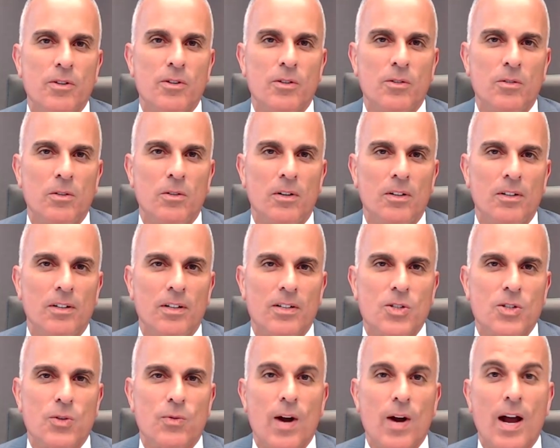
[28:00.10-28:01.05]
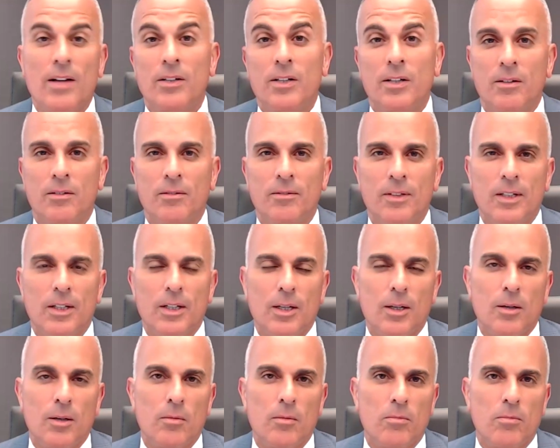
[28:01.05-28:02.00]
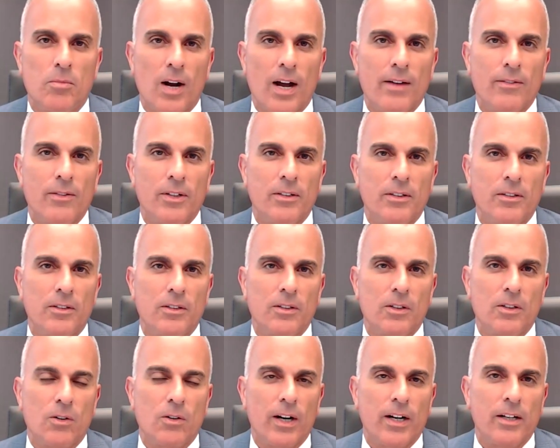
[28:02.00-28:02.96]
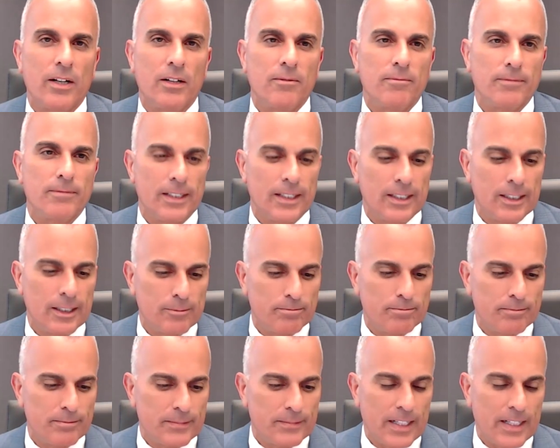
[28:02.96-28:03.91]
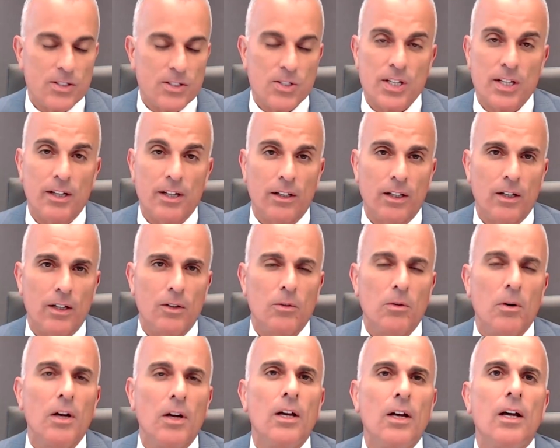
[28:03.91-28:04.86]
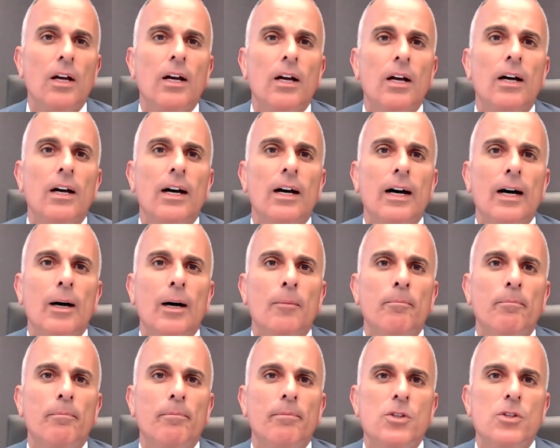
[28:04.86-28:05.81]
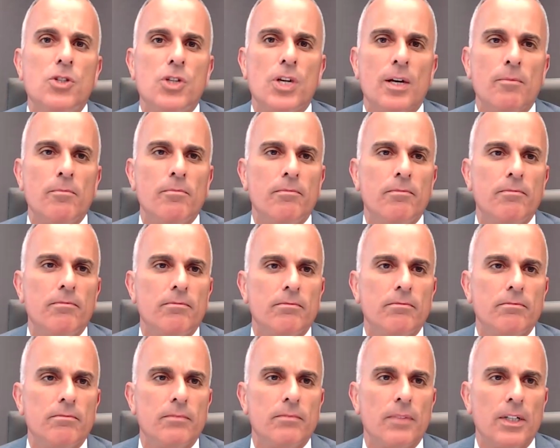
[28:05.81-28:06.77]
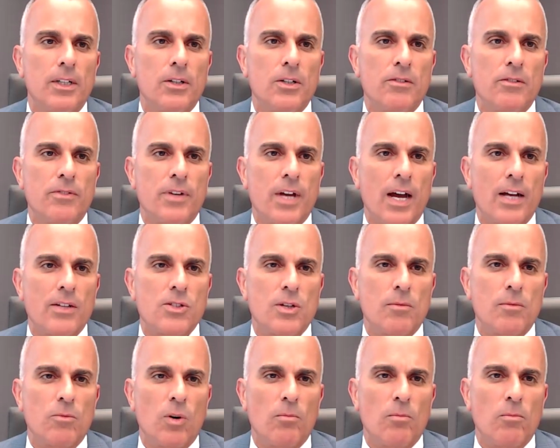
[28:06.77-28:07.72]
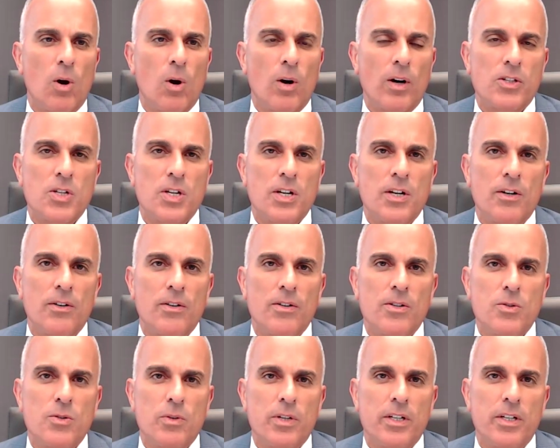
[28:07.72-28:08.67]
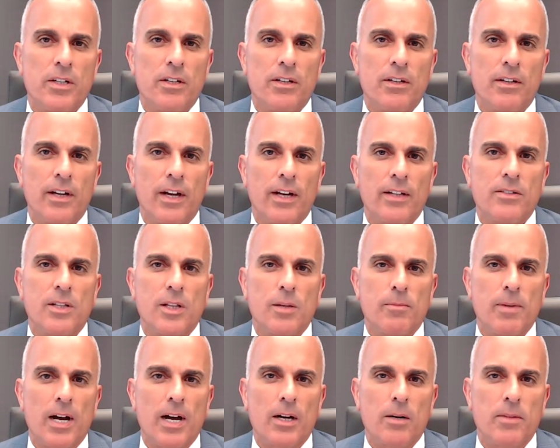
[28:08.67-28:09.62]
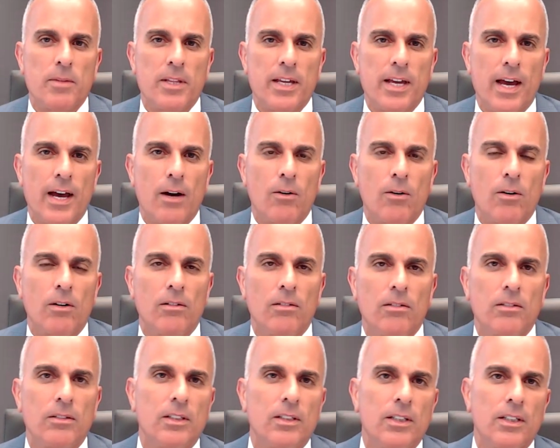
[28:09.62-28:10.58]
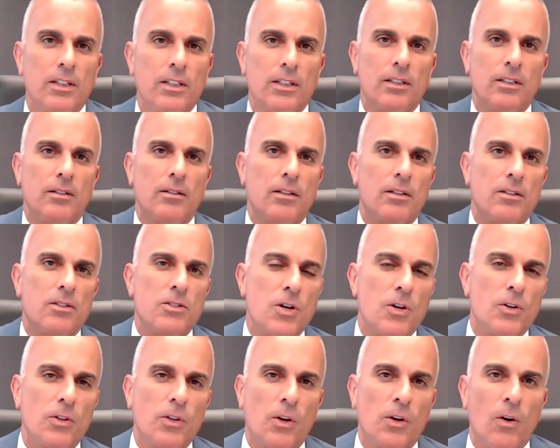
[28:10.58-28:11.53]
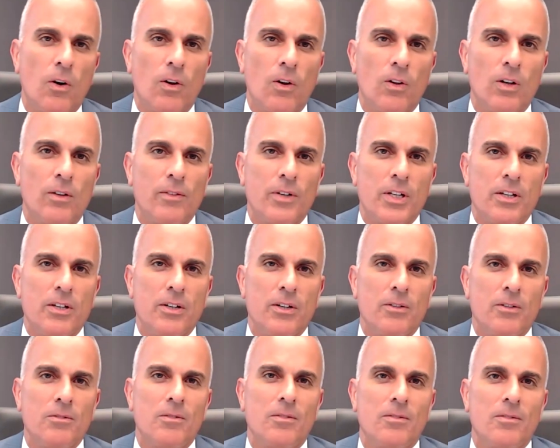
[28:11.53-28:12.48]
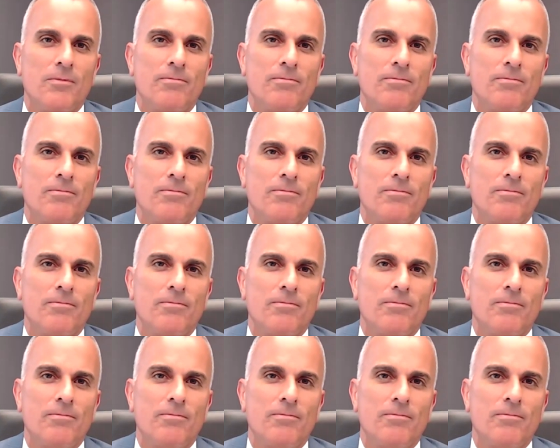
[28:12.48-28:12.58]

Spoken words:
with you surrounding private credit and CLO. Jim, I know you've got some remarks here as we head to the bottom of the hour. I'm going to turn the call over to you.